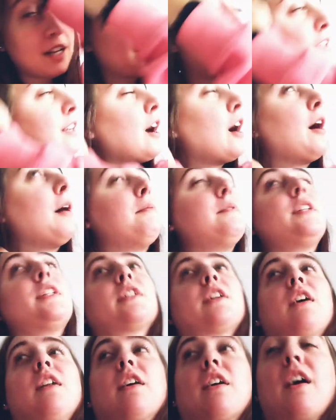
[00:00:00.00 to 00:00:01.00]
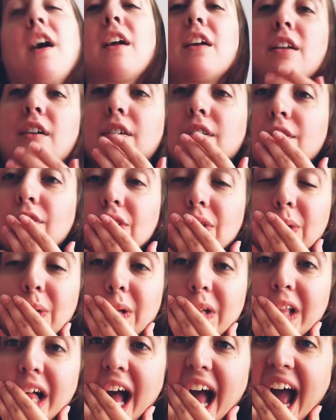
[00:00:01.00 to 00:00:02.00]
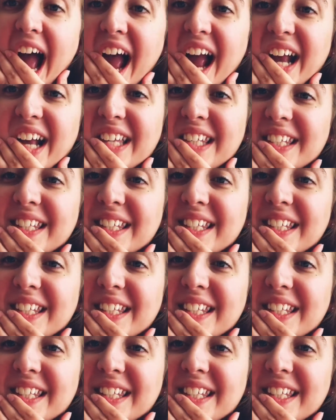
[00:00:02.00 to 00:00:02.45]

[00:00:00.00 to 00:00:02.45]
Now I'm just gonna kind of relax